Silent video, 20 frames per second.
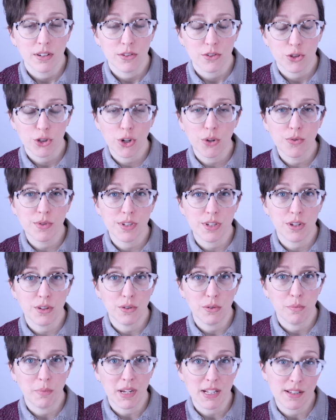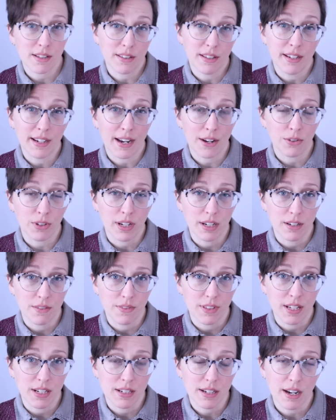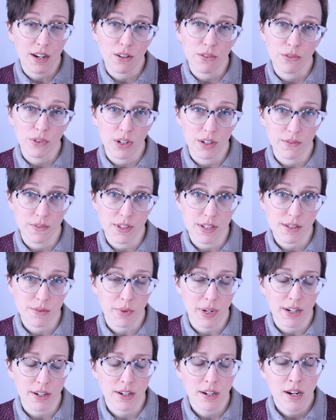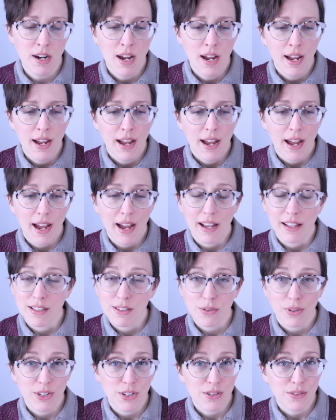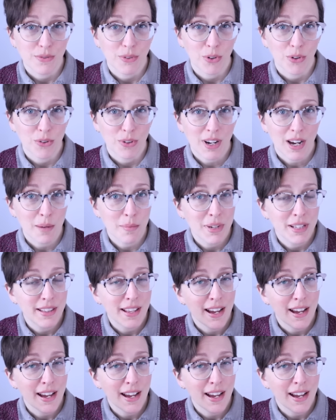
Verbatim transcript: shows you basically an outline of the entire front of the sweater. And so I just photocopied